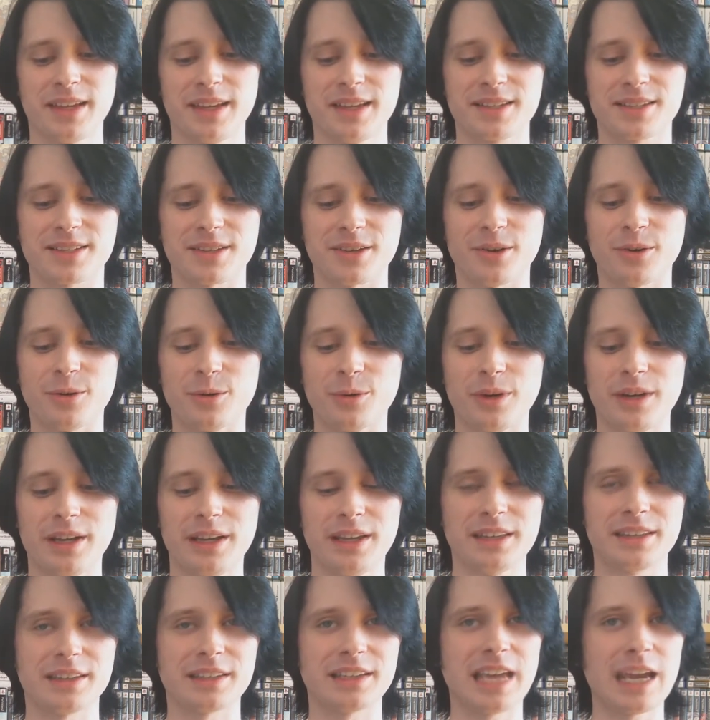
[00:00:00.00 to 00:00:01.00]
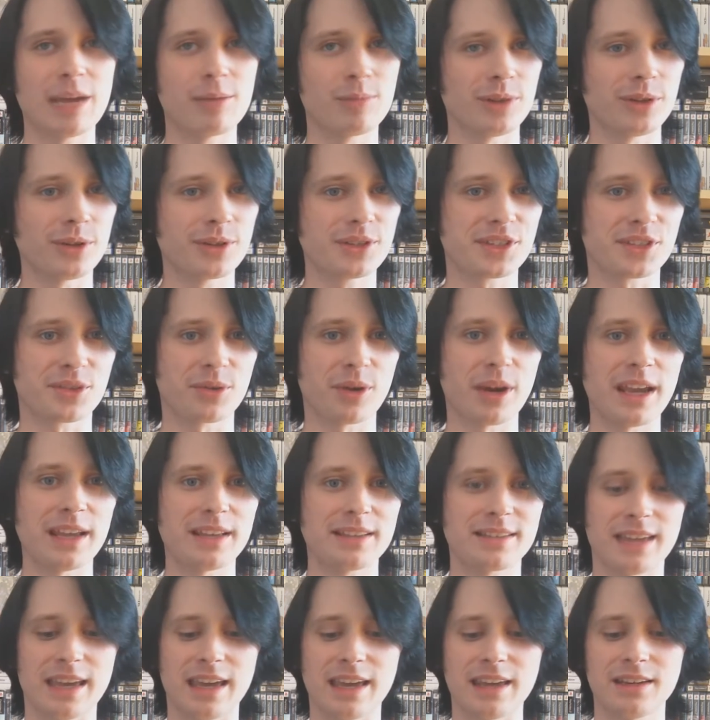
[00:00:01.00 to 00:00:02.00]
So the game looks
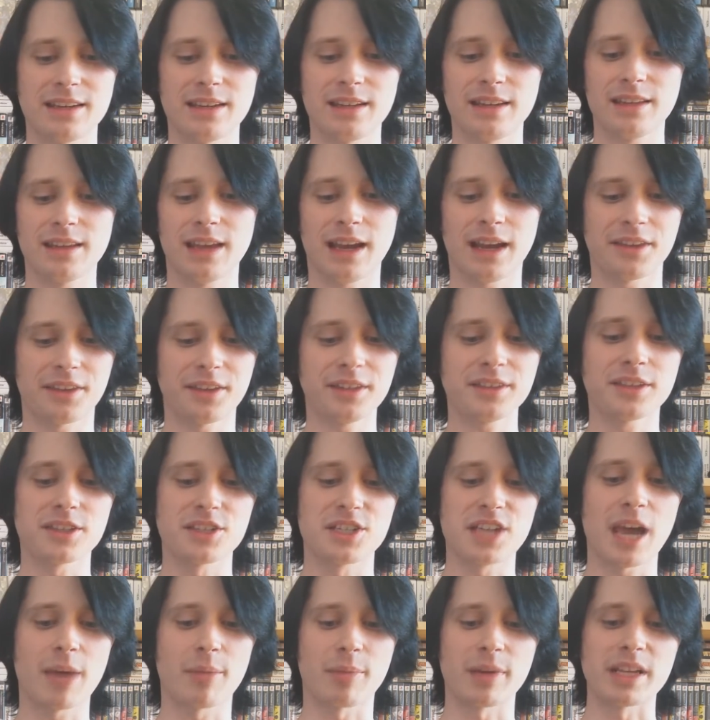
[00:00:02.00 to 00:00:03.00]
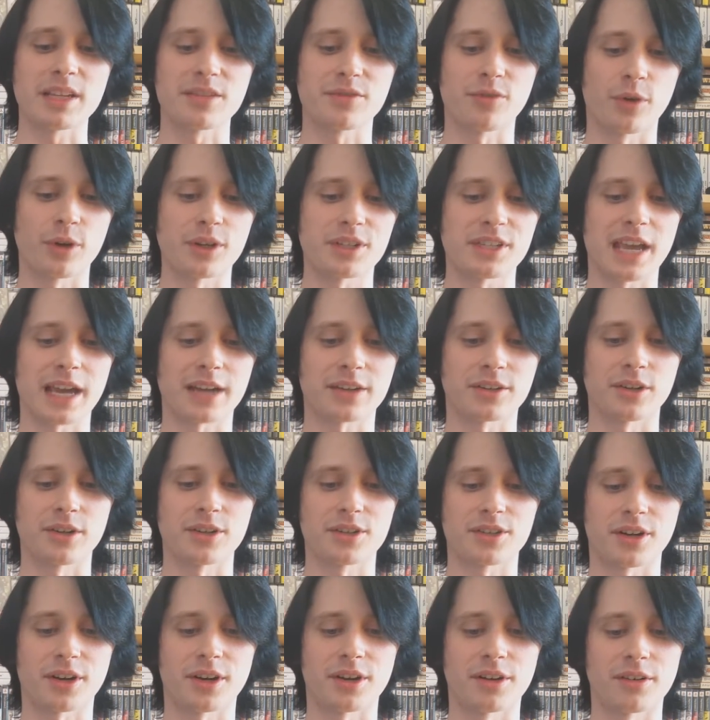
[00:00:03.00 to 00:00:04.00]
great, and I think the Japanese voice
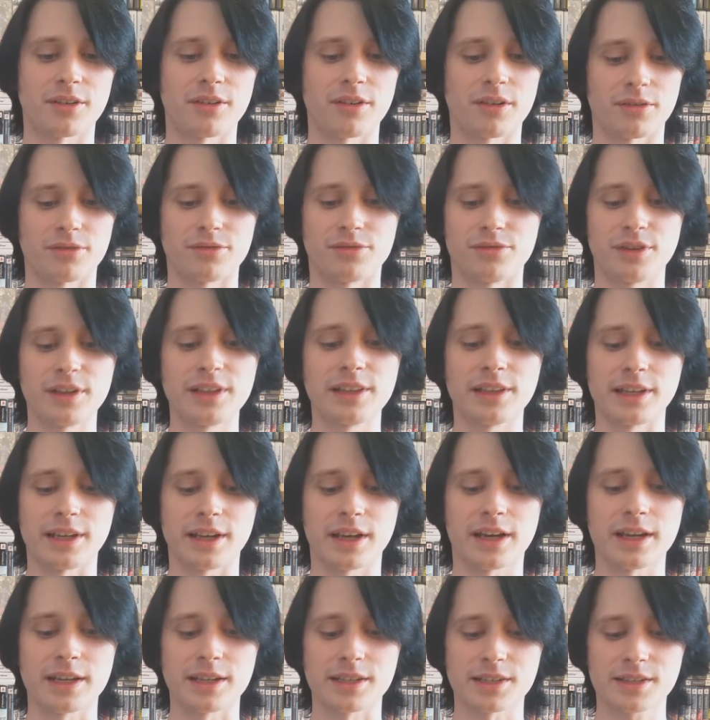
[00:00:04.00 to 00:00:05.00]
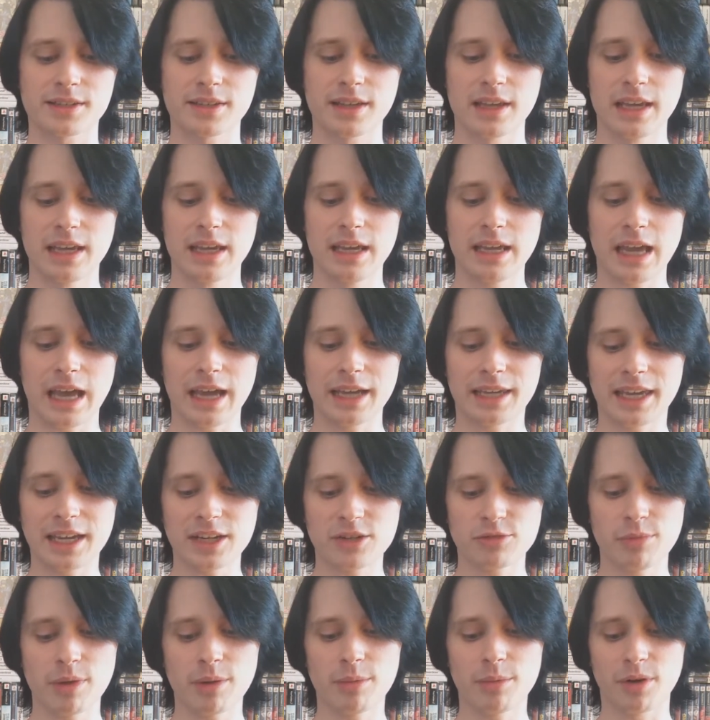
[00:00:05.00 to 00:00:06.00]
actors are really nice. I can't
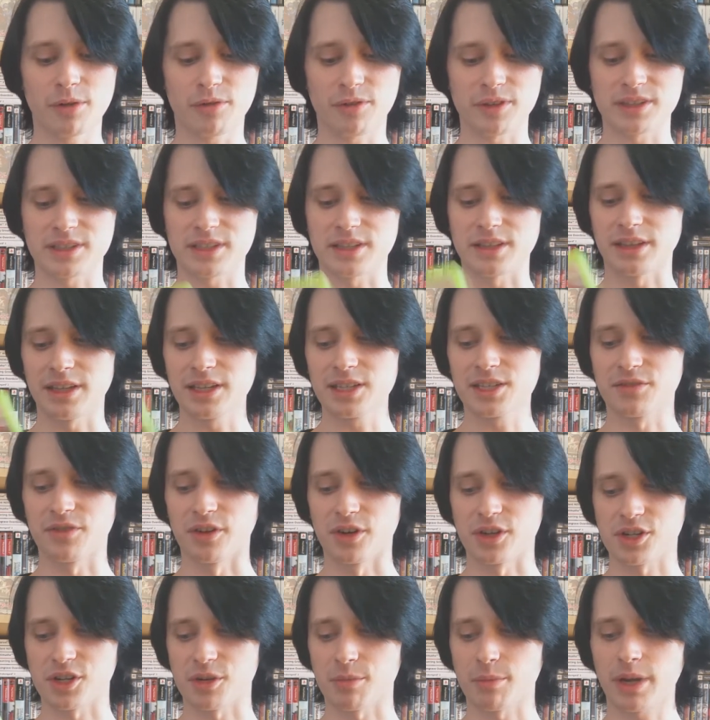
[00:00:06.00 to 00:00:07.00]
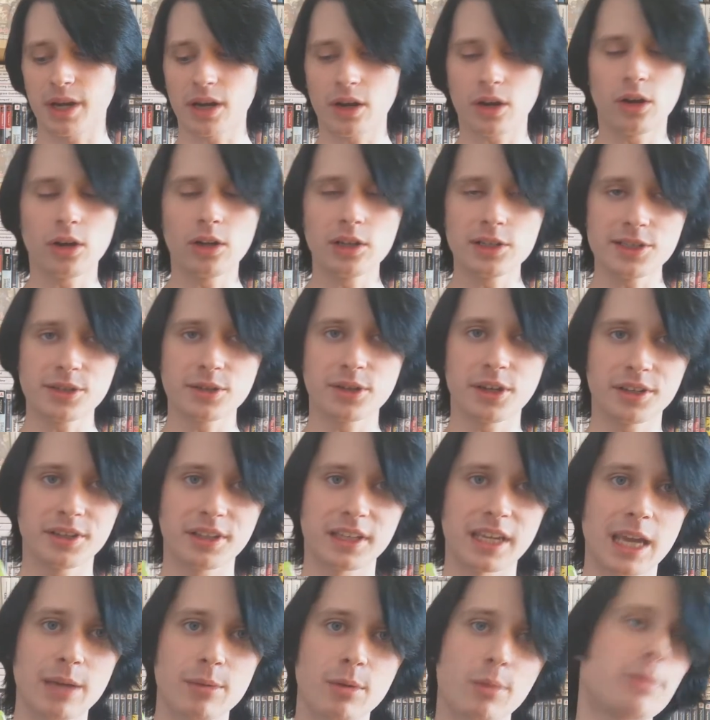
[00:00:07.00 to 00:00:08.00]
remember if it's in this version, but I also got the
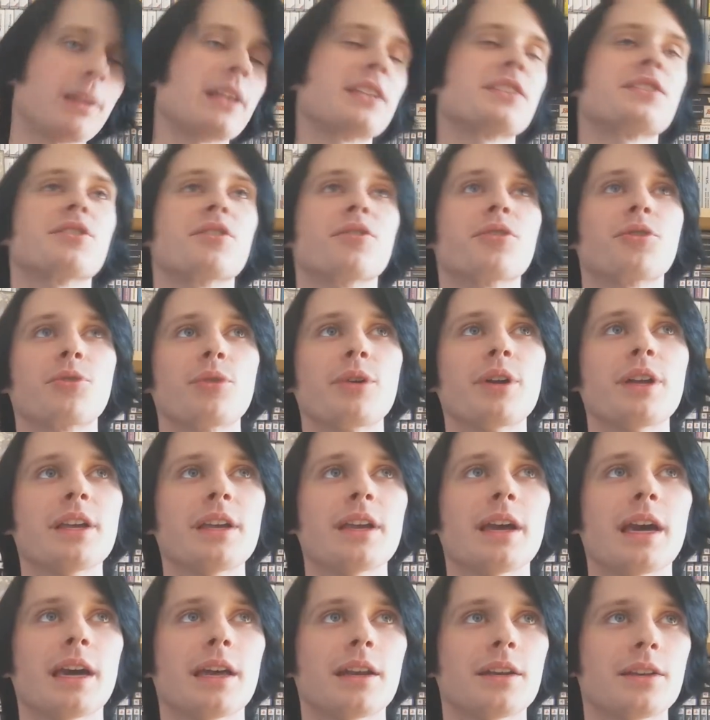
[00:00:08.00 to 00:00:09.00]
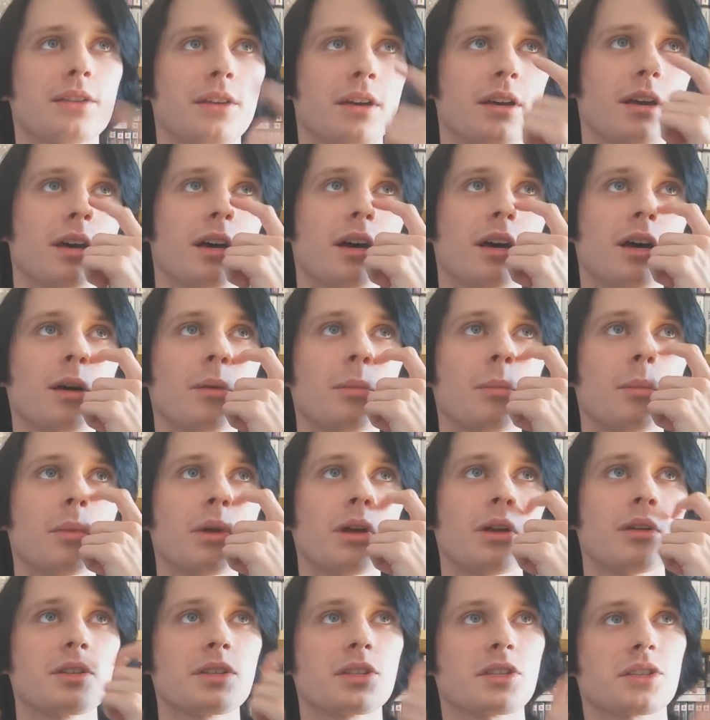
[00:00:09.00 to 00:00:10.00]
game on PlayStation 3
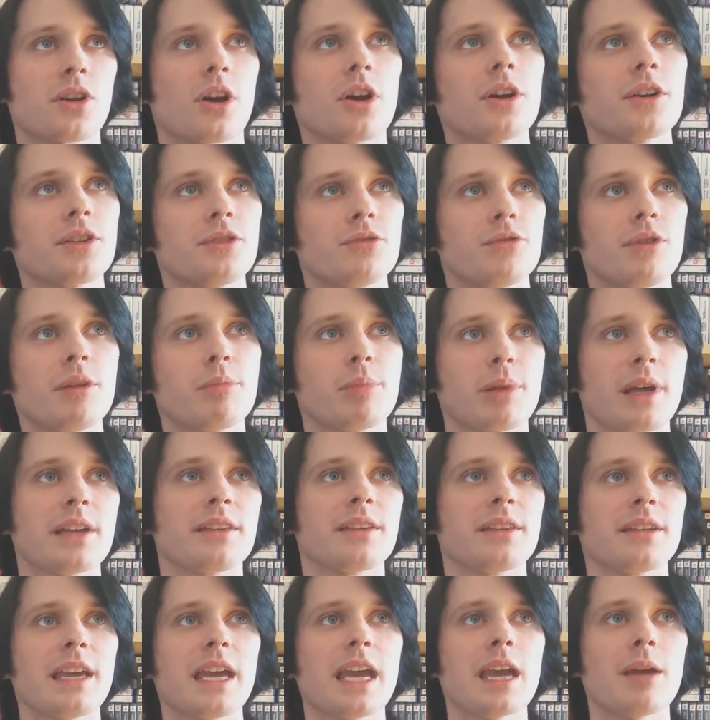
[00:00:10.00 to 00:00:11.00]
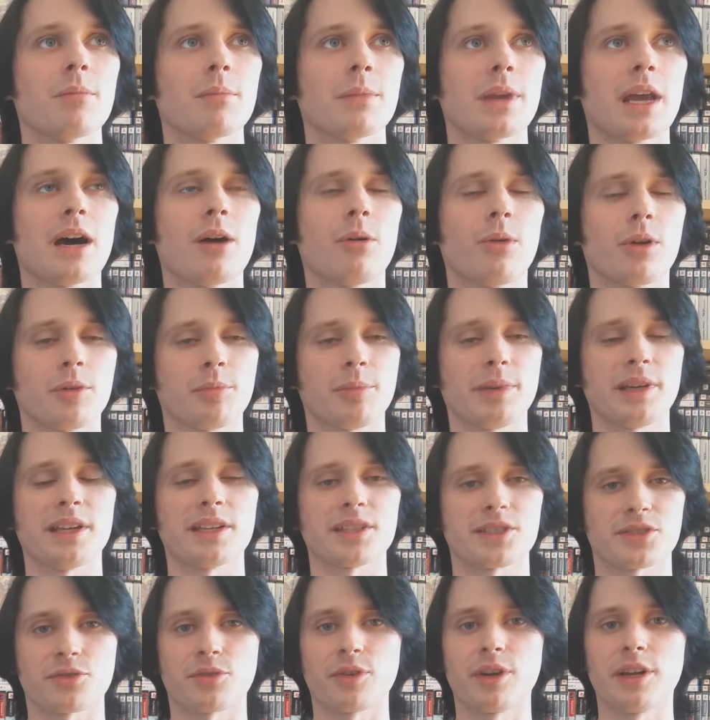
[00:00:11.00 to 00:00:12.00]
and started replaying the game now on
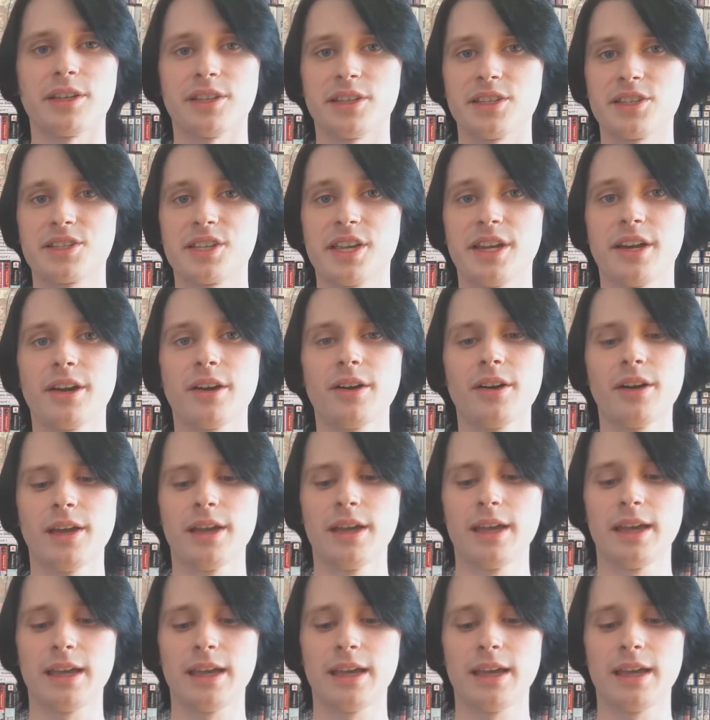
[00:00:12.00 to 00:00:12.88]
PS3 this year.